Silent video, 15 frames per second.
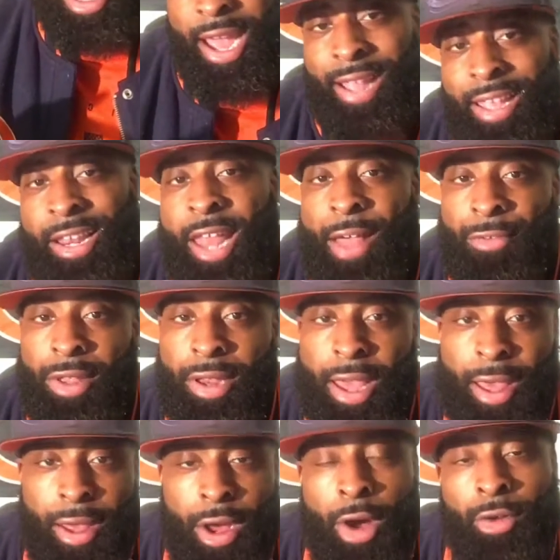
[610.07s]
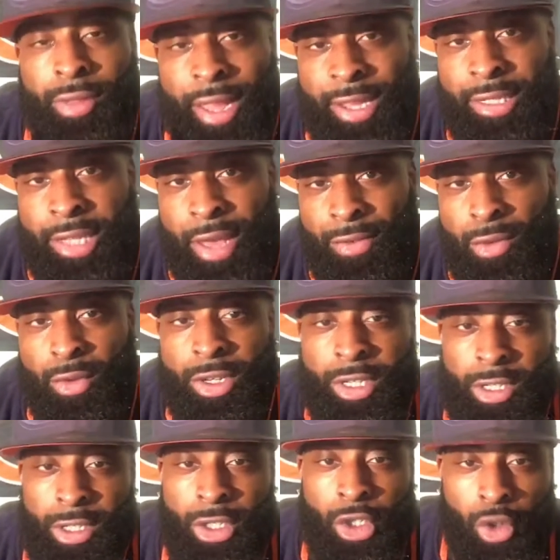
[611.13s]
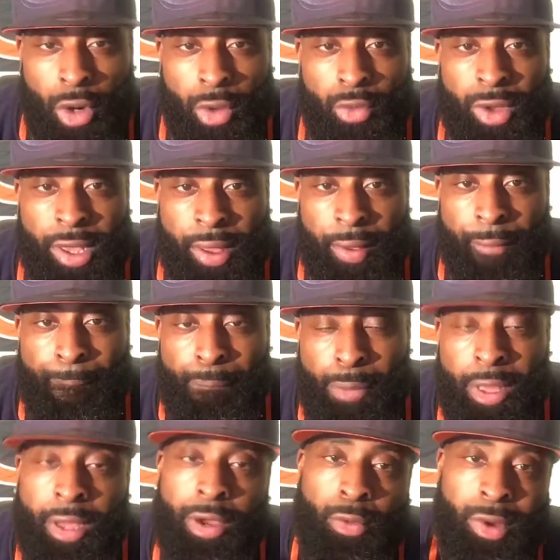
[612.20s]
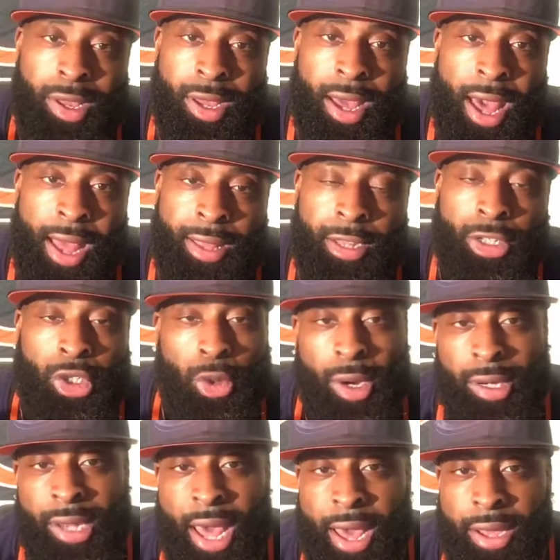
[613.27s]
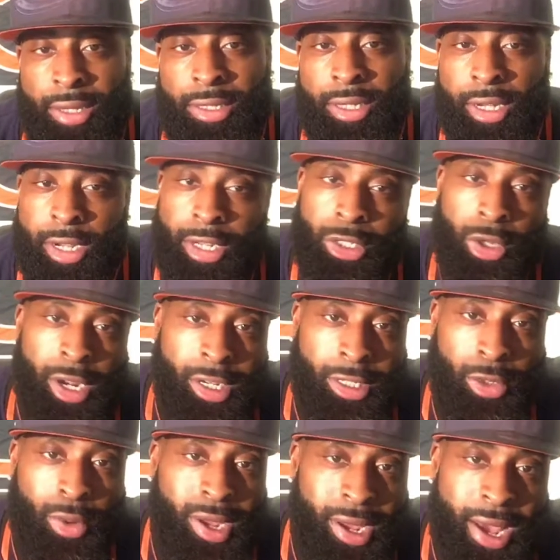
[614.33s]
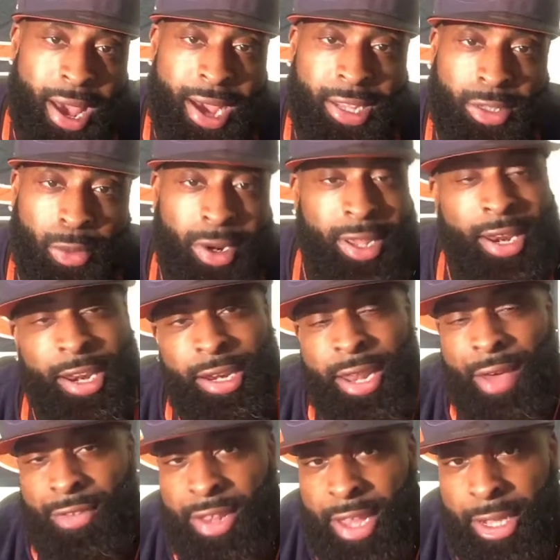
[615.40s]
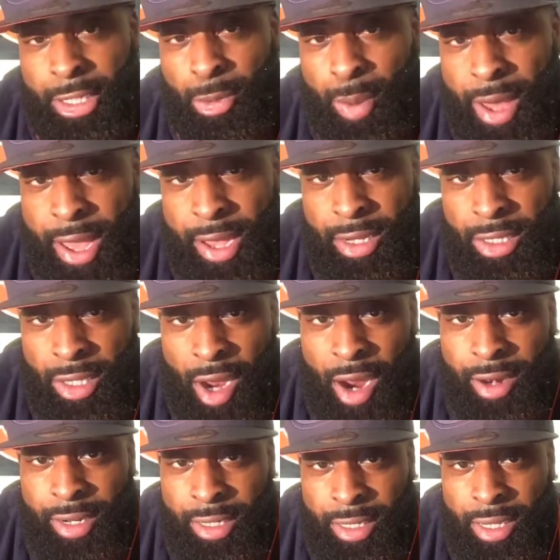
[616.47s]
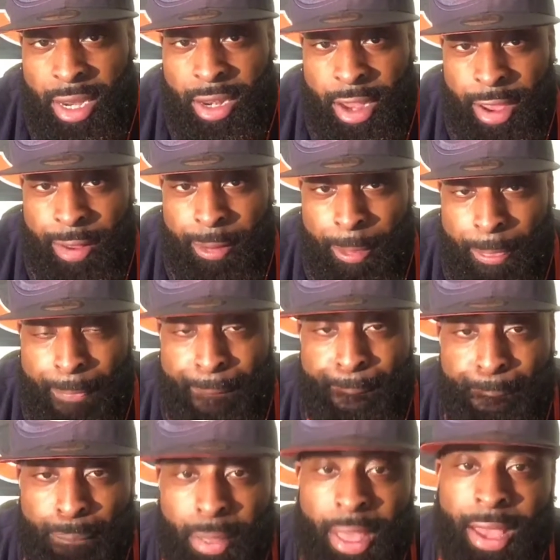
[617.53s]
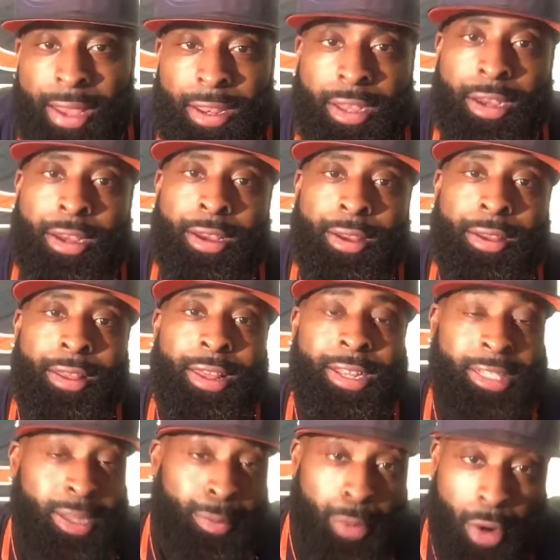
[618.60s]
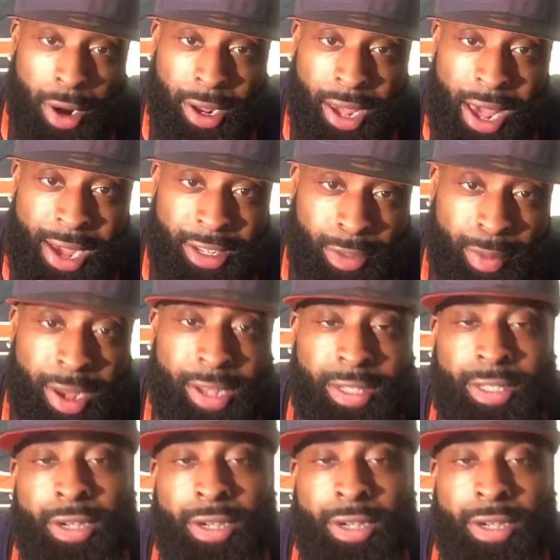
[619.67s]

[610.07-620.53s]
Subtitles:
And then after that, on Thanksgiving, which is a short week, we got Detroit Lions. So that's 3 games within an 11-day span starting this Sunday. And it's important games, man.